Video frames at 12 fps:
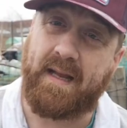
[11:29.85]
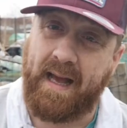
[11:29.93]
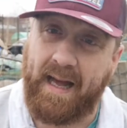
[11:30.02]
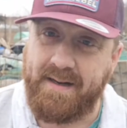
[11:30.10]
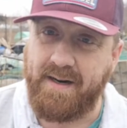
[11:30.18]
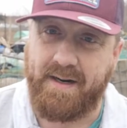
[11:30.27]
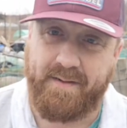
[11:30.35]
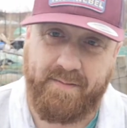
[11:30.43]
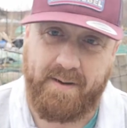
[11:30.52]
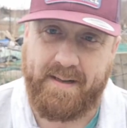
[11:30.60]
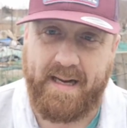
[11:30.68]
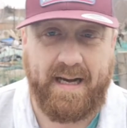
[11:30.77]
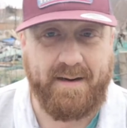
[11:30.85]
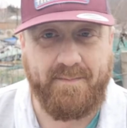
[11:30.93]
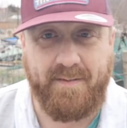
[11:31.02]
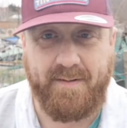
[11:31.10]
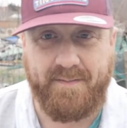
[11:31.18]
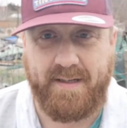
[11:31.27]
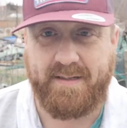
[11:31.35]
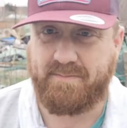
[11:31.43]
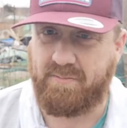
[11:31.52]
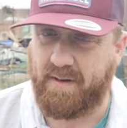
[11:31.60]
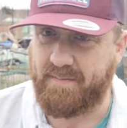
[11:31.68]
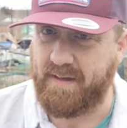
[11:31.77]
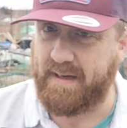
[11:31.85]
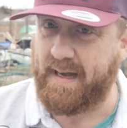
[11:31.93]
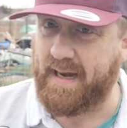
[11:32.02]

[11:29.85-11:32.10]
and I'm going to throw in a handful of this. What the